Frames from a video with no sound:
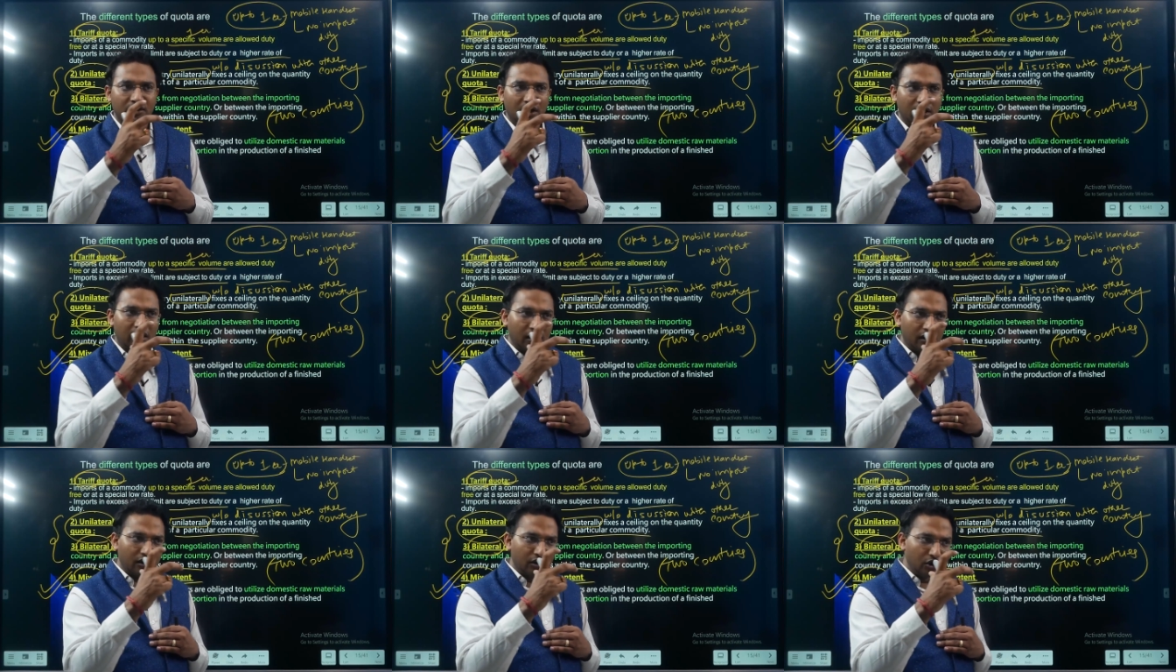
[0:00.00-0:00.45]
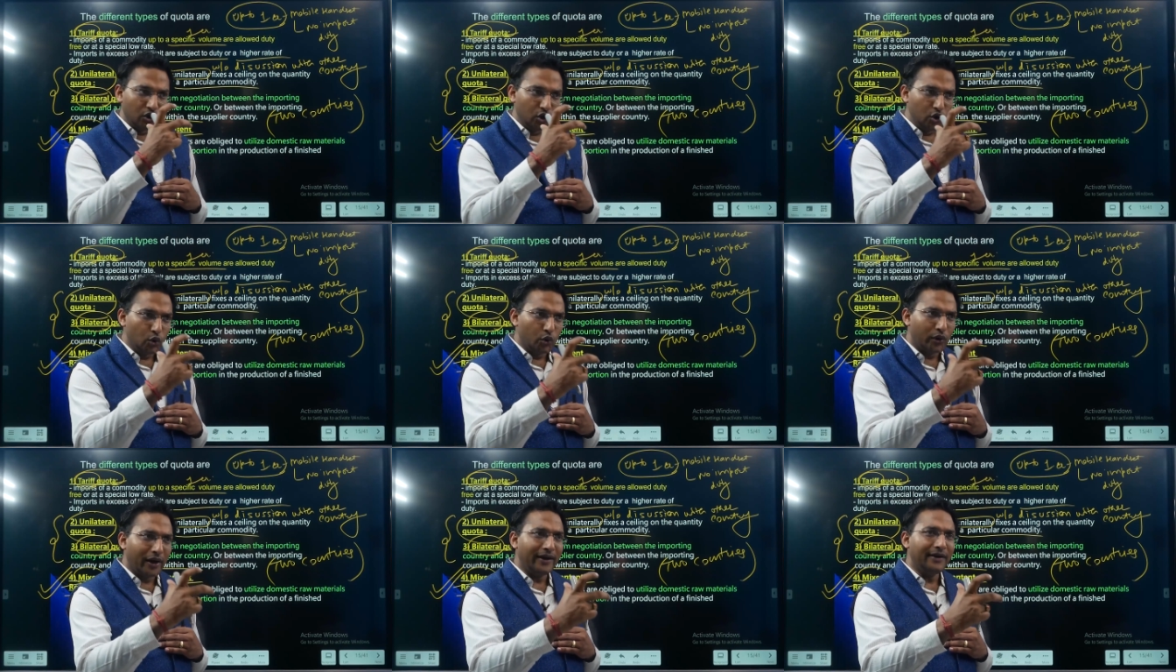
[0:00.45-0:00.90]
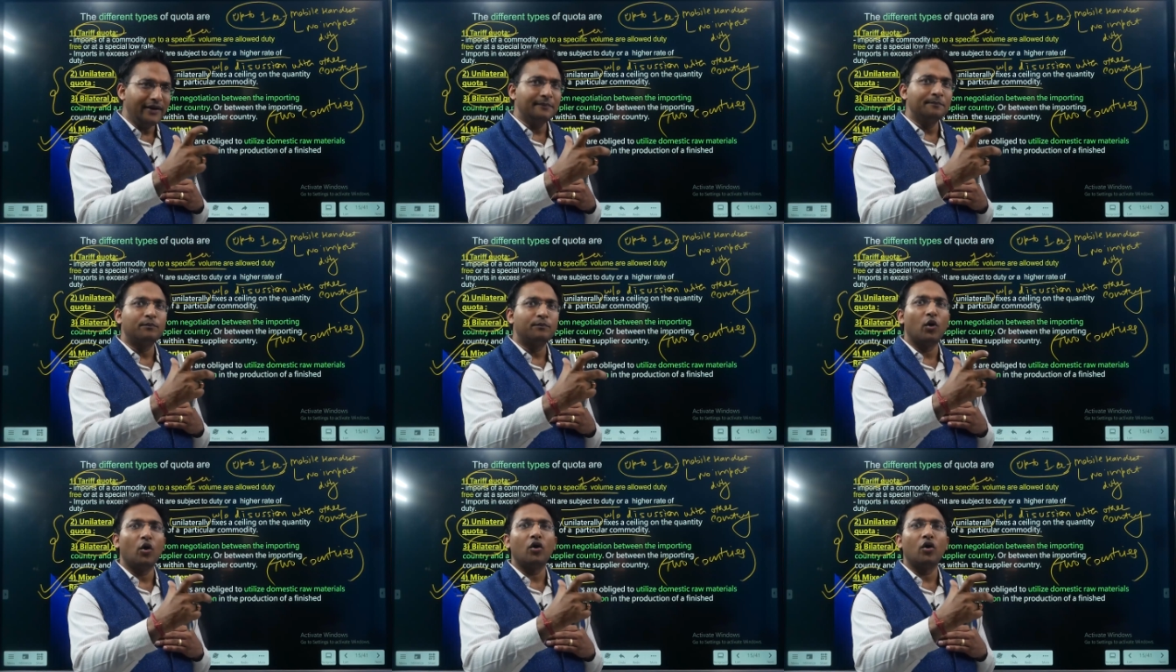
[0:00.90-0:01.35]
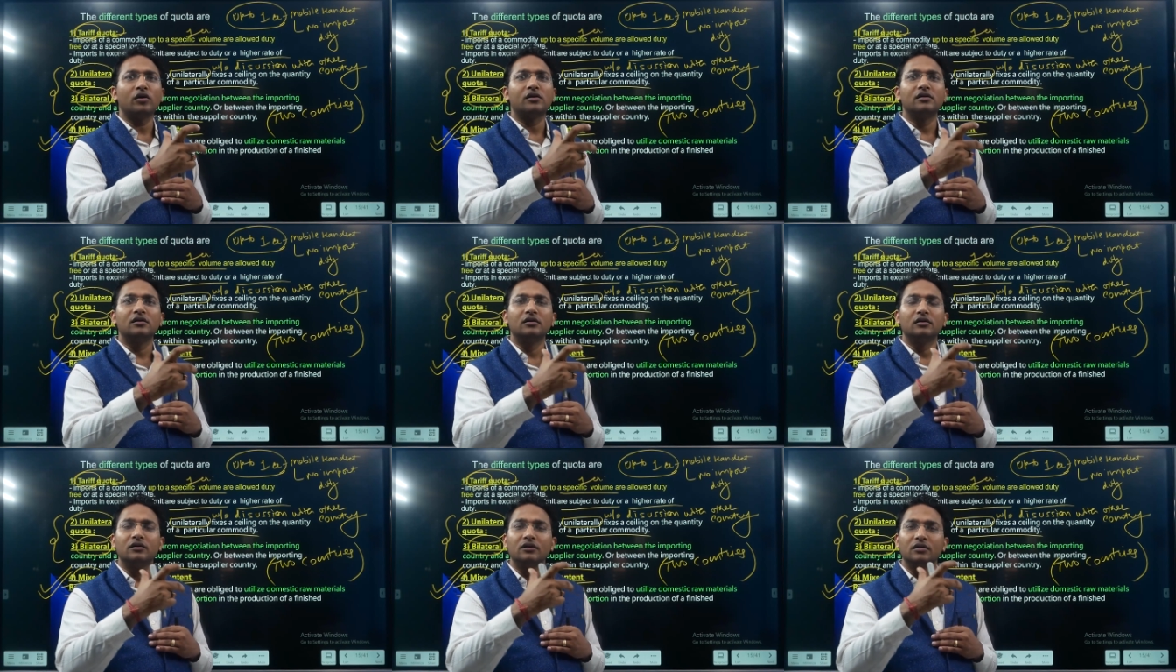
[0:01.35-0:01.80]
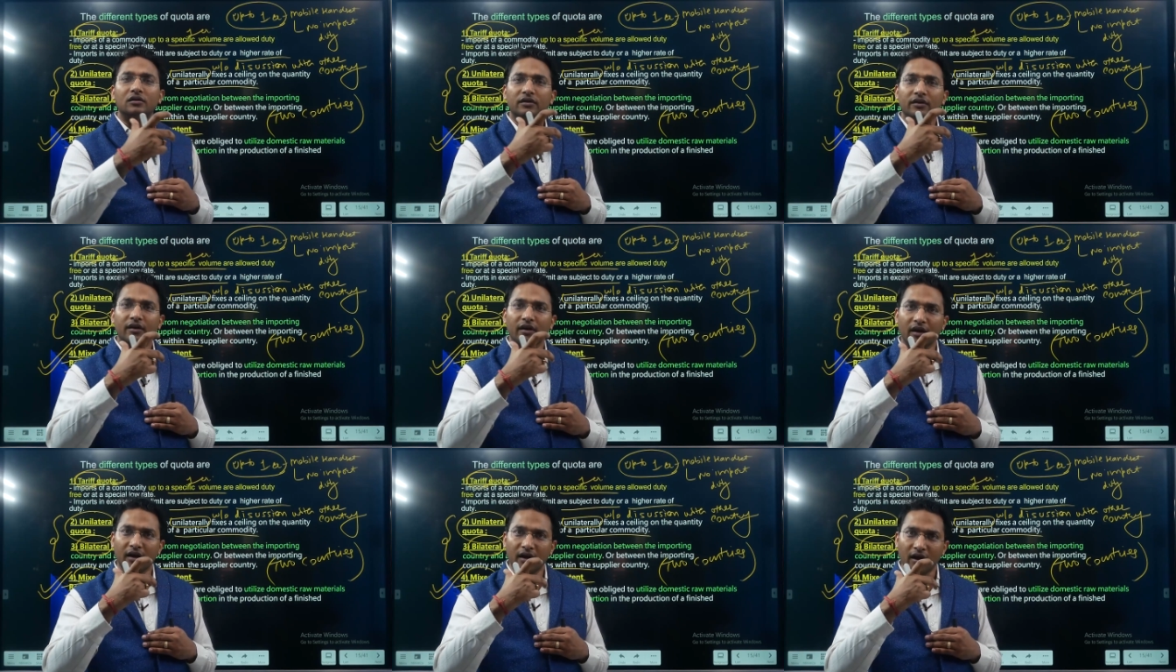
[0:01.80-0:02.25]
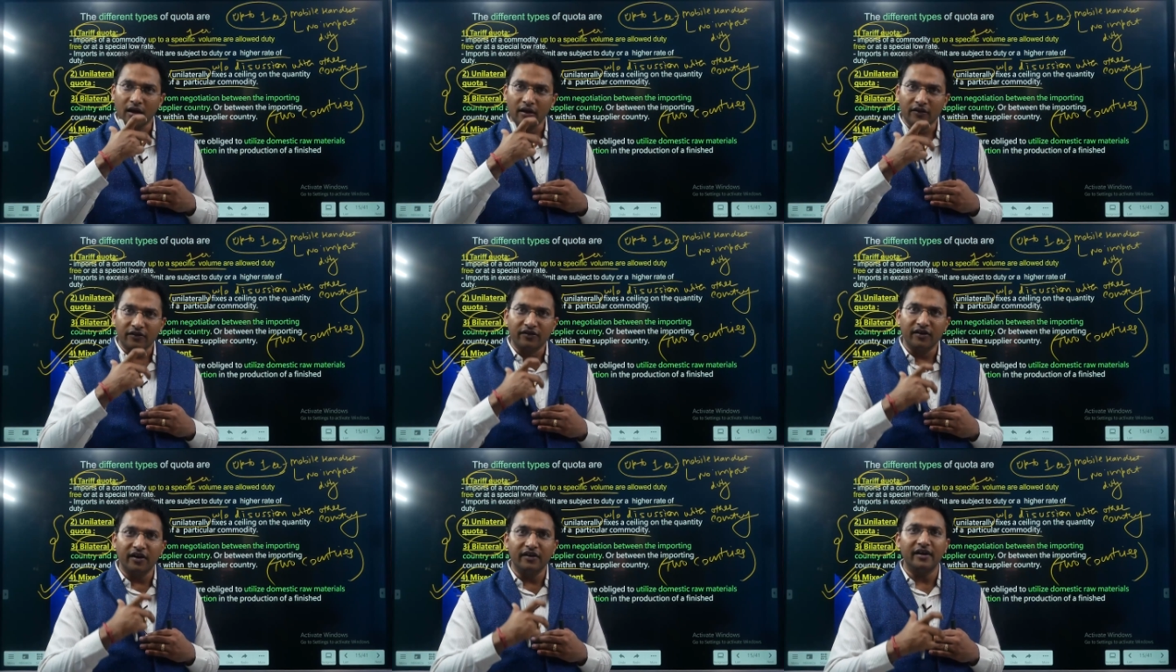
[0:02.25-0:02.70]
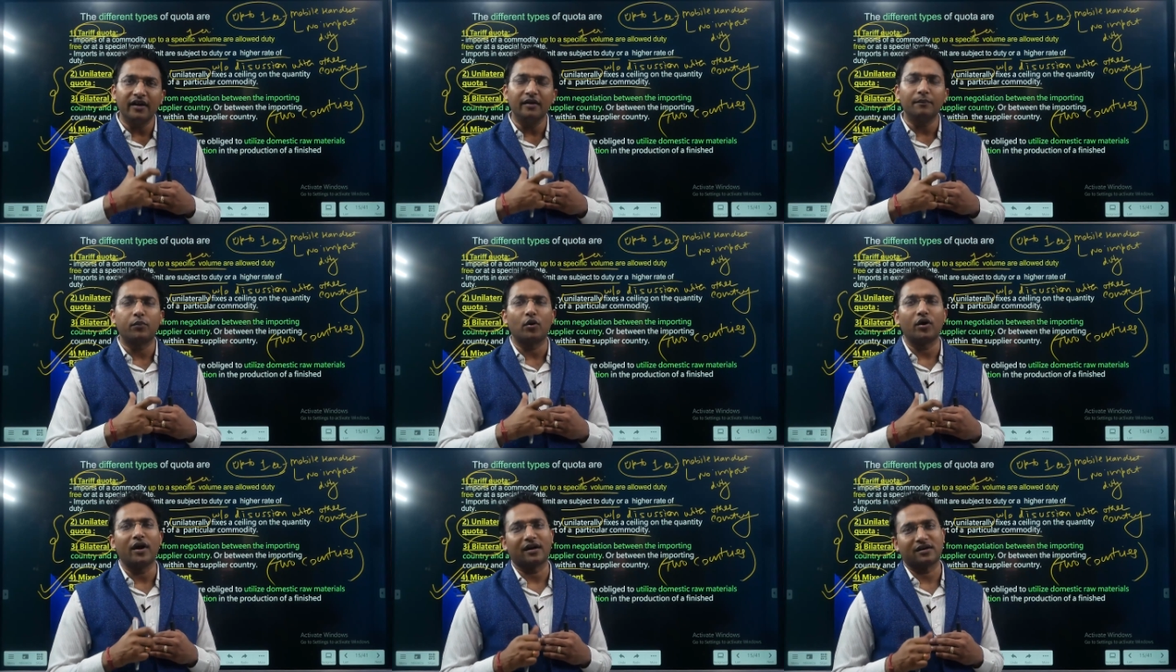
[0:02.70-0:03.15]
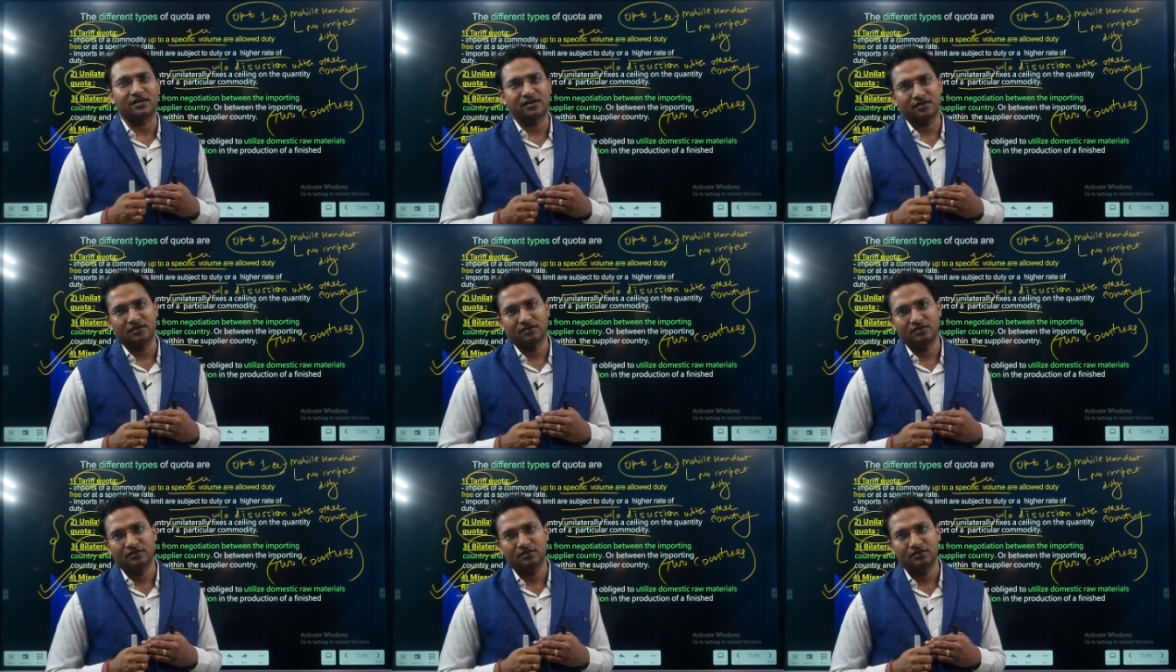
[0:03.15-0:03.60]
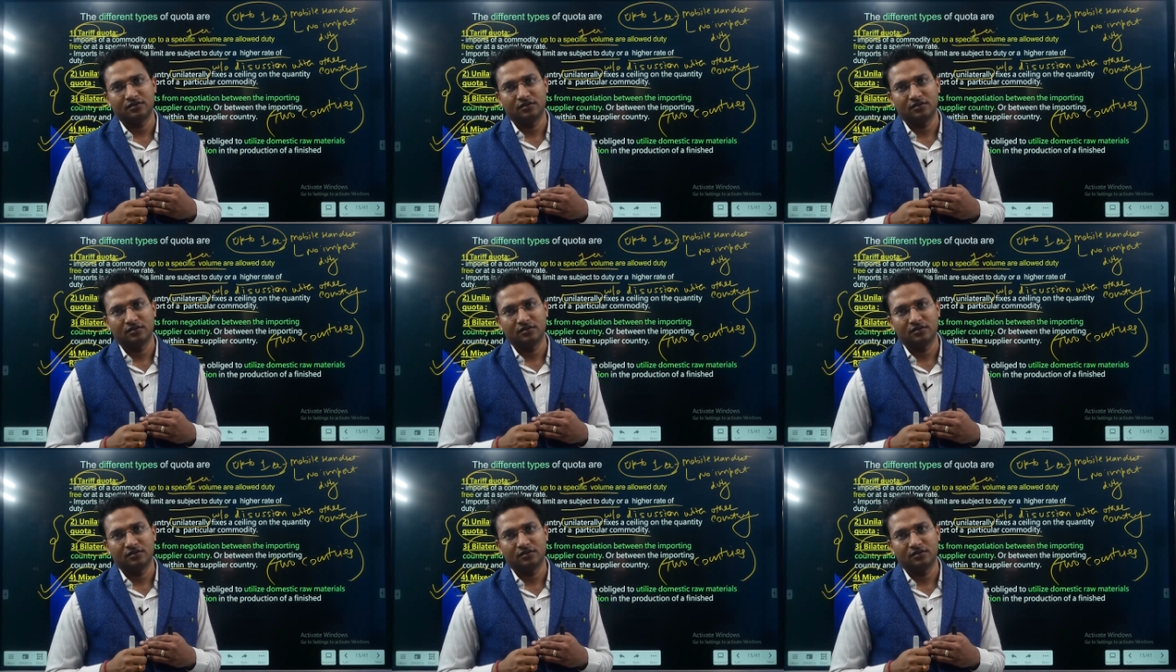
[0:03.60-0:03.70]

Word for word: that you can import certain product.